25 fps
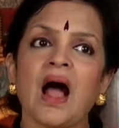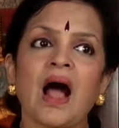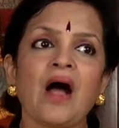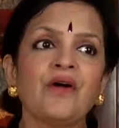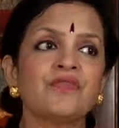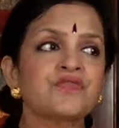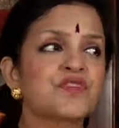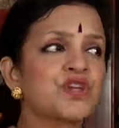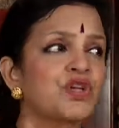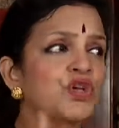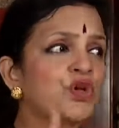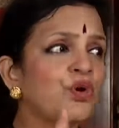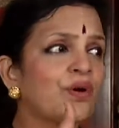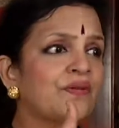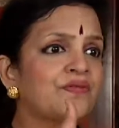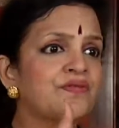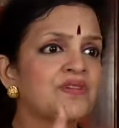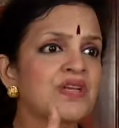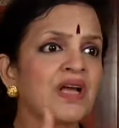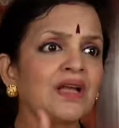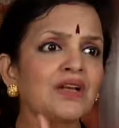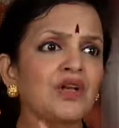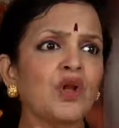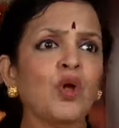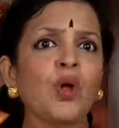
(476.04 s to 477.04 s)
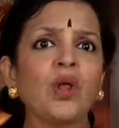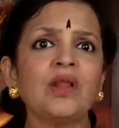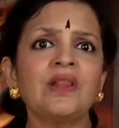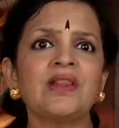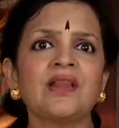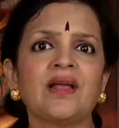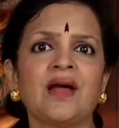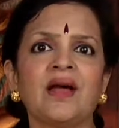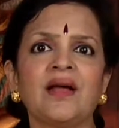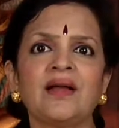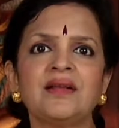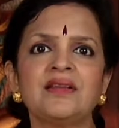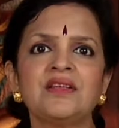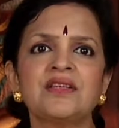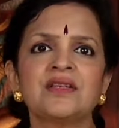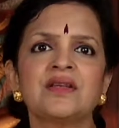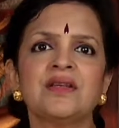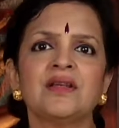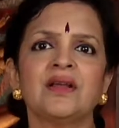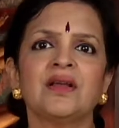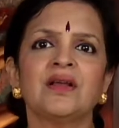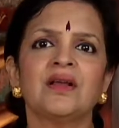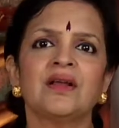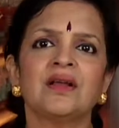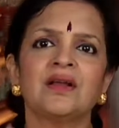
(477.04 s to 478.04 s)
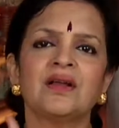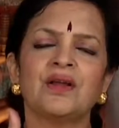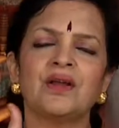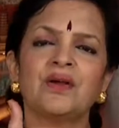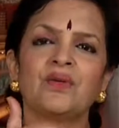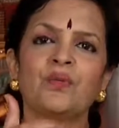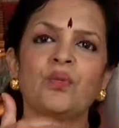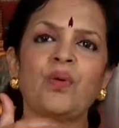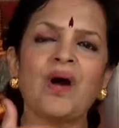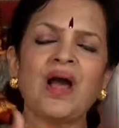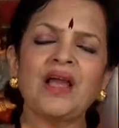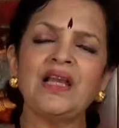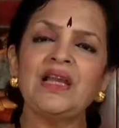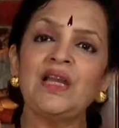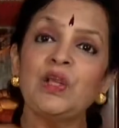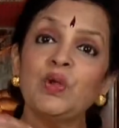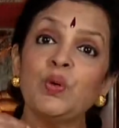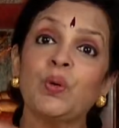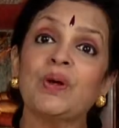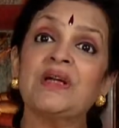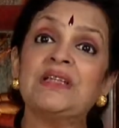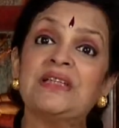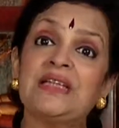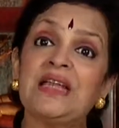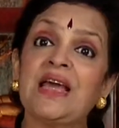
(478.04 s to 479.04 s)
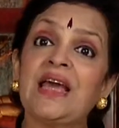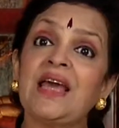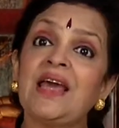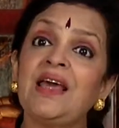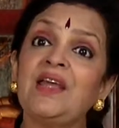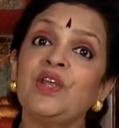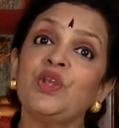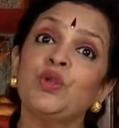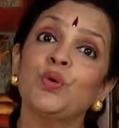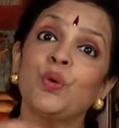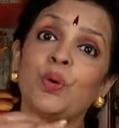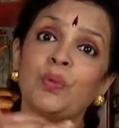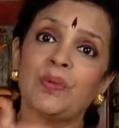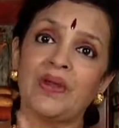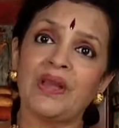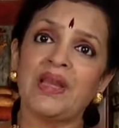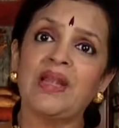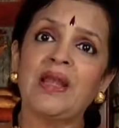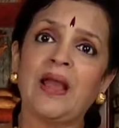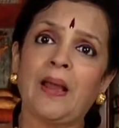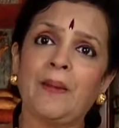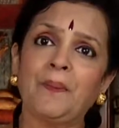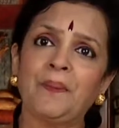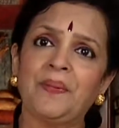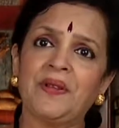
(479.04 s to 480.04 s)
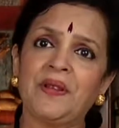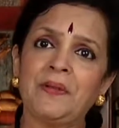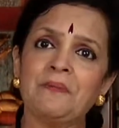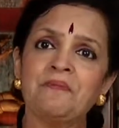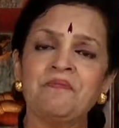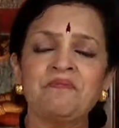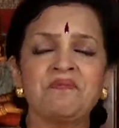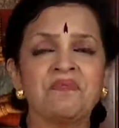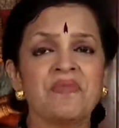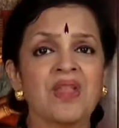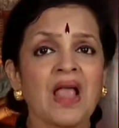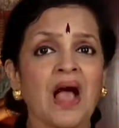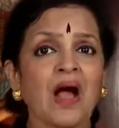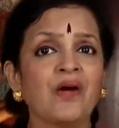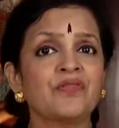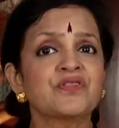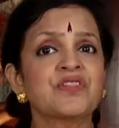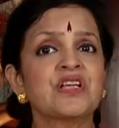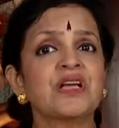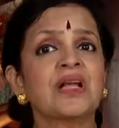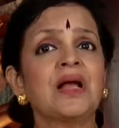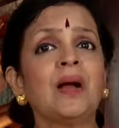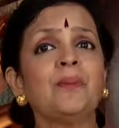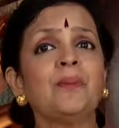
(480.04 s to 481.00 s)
After you have done all that, while you are there, you are very happy. After